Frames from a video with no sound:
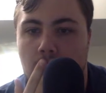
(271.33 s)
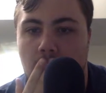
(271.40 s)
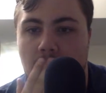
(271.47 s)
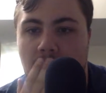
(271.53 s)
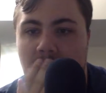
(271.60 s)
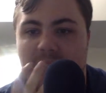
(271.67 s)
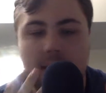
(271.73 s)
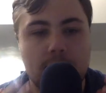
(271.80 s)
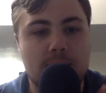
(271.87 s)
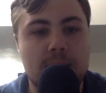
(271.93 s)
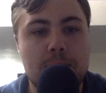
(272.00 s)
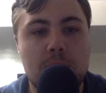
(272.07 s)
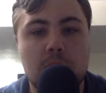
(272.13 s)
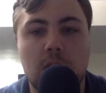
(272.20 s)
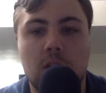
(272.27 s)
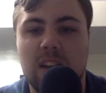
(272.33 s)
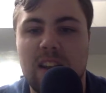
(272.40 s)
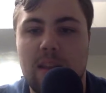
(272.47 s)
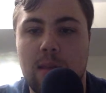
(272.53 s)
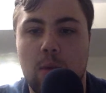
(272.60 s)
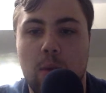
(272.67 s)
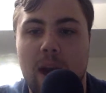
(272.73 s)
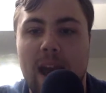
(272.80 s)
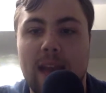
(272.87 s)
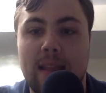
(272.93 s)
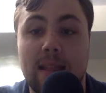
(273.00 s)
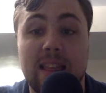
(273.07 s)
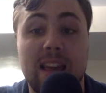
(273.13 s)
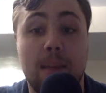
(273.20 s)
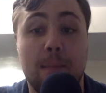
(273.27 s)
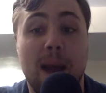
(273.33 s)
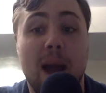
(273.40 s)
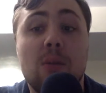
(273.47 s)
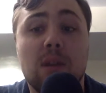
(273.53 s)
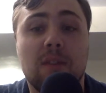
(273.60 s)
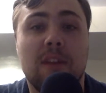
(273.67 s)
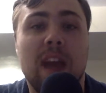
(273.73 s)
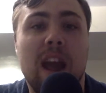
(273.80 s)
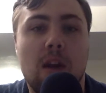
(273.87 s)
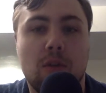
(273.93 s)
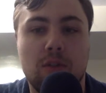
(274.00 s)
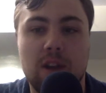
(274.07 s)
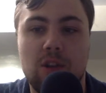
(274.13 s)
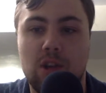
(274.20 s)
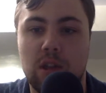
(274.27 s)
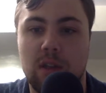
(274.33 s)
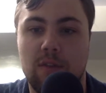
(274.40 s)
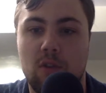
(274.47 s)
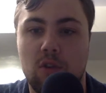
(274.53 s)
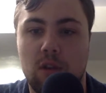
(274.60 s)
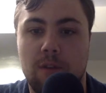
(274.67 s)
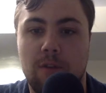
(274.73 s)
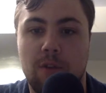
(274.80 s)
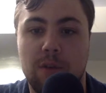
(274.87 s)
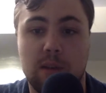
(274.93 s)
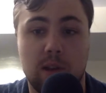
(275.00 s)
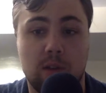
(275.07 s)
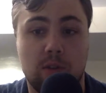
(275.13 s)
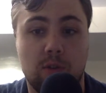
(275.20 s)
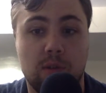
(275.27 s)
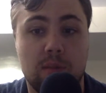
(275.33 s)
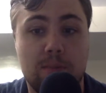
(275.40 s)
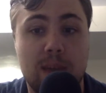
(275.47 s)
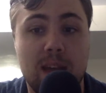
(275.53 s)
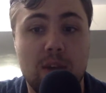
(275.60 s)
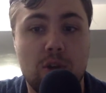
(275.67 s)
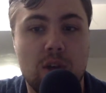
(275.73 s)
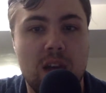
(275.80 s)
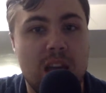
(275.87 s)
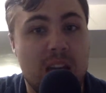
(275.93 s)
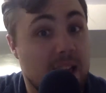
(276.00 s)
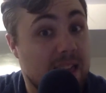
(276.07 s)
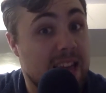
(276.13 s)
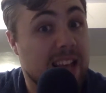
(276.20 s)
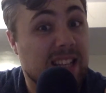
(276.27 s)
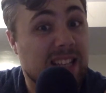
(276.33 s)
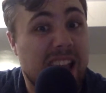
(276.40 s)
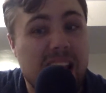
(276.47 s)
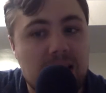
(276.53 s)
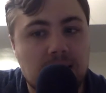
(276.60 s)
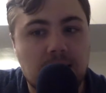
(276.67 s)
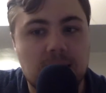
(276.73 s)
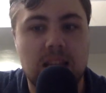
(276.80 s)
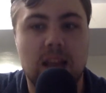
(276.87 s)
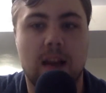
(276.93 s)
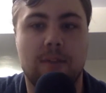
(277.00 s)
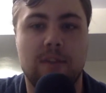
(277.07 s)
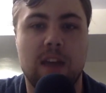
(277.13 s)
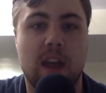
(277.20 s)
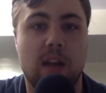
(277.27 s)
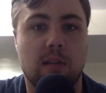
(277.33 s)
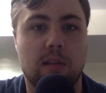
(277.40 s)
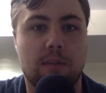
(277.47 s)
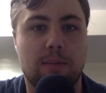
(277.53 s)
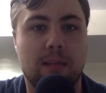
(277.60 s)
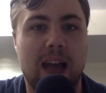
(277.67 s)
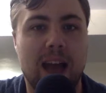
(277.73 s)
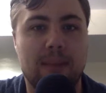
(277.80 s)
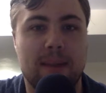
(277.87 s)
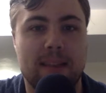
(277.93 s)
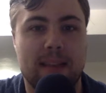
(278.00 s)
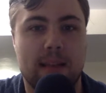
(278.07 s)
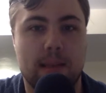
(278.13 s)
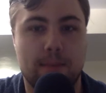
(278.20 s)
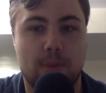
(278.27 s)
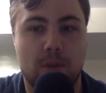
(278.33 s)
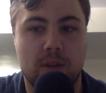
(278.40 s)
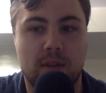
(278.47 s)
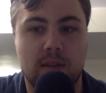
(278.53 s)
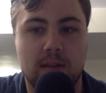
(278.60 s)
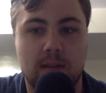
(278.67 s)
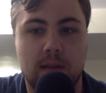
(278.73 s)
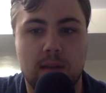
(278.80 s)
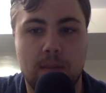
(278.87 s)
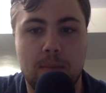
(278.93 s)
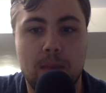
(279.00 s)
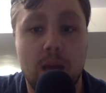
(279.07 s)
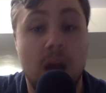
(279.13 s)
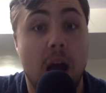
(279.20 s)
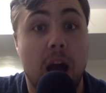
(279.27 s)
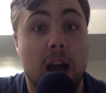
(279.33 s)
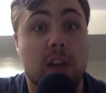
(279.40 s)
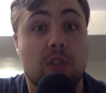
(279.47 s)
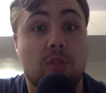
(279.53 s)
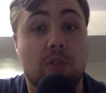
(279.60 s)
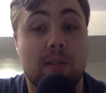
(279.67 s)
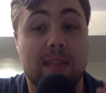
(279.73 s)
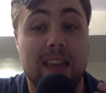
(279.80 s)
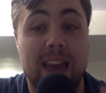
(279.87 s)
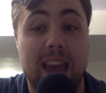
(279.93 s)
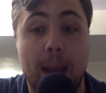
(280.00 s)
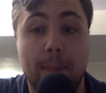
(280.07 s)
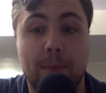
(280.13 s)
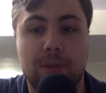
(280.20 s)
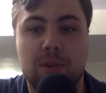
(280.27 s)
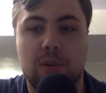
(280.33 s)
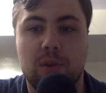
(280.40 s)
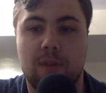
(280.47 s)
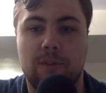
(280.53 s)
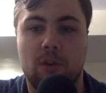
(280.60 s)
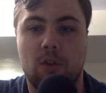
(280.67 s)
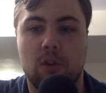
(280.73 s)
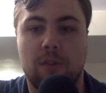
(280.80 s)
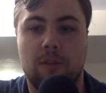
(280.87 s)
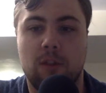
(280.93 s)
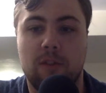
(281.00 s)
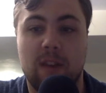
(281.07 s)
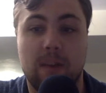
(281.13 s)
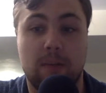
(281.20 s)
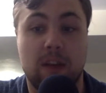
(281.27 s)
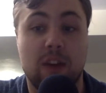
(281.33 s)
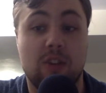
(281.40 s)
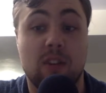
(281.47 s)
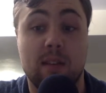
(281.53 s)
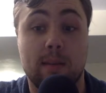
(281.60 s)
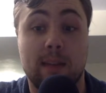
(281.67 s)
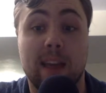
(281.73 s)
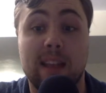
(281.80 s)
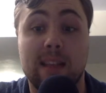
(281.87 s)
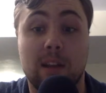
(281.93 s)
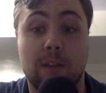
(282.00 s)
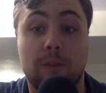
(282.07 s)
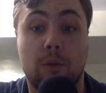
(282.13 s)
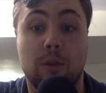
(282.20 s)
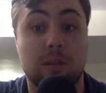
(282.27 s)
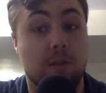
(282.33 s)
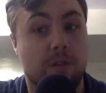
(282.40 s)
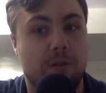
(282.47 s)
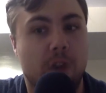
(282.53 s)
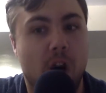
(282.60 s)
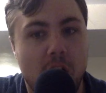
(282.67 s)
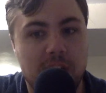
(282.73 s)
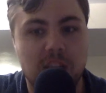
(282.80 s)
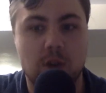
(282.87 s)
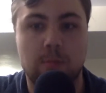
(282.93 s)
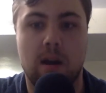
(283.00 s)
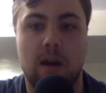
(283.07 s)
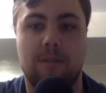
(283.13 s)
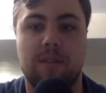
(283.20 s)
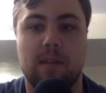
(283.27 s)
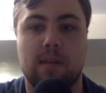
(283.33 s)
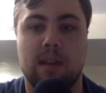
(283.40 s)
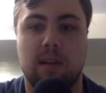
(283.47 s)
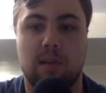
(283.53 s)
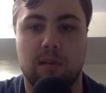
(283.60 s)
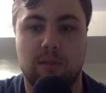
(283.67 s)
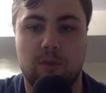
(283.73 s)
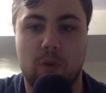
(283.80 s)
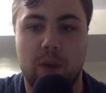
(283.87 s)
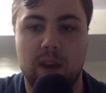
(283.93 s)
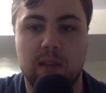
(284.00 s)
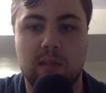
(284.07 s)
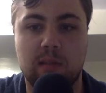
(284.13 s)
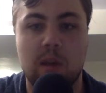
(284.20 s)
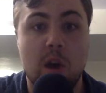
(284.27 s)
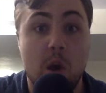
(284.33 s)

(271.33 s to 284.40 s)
And similarly to the way that the amount of air reaching the vocal folds controls pitch, the intensity of the air supplied by that support system controls the amplitude of vocal fold vibrations, and therefore the volume of the singer's voice.